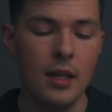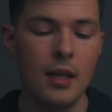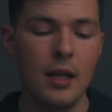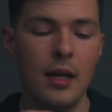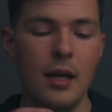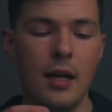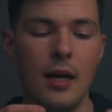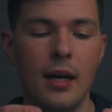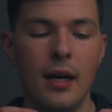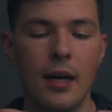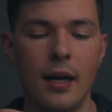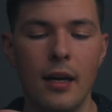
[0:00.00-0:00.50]

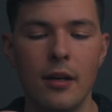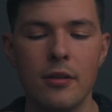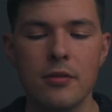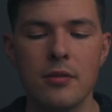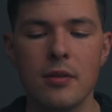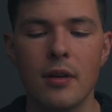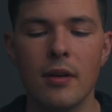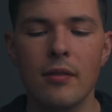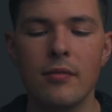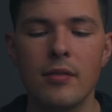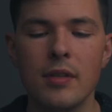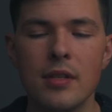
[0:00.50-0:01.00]
I also
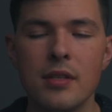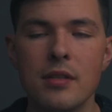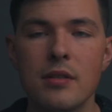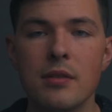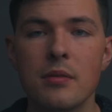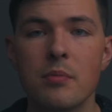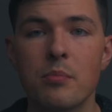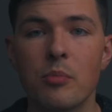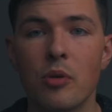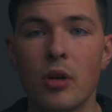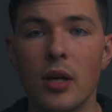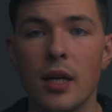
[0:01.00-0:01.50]
have these
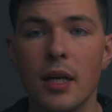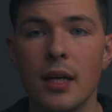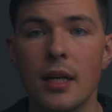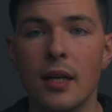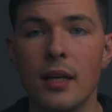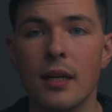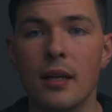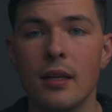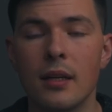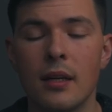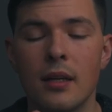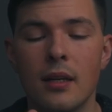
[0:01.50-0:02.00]

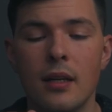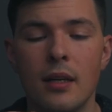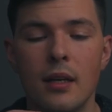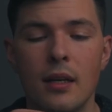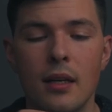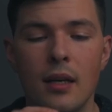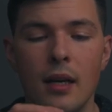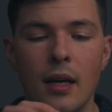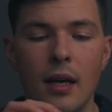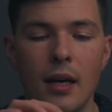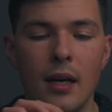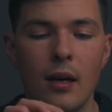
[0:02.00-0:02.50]
SmallRig
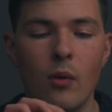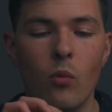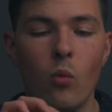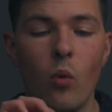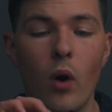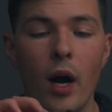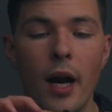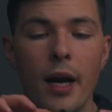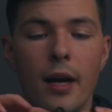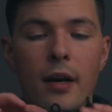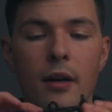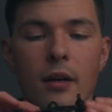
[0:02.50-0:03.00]

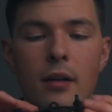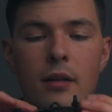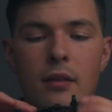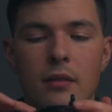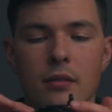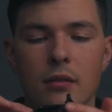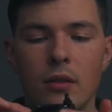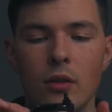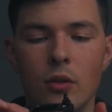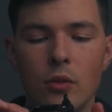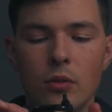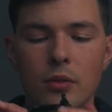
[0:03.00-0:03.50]
wire
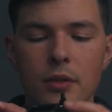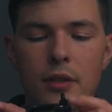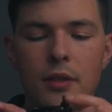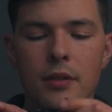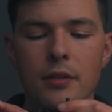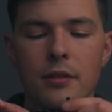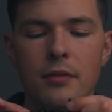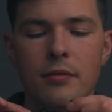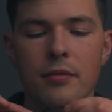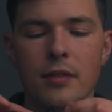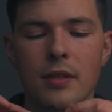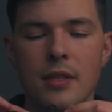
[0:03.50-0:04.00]

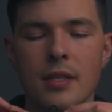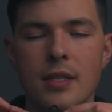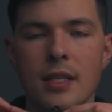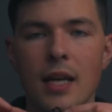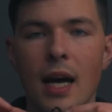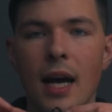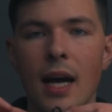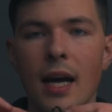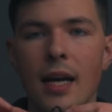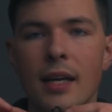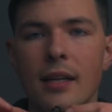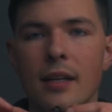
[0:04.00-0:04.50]
holders for the
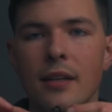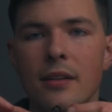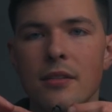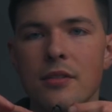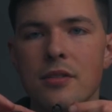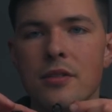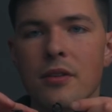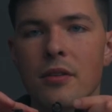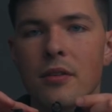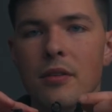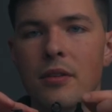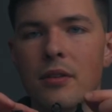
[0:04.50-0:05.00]
side, and I'll
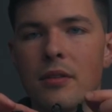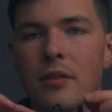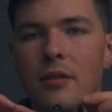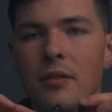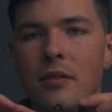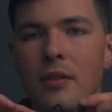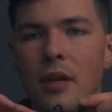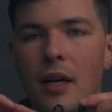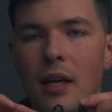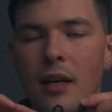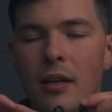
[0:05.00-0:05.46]
show you,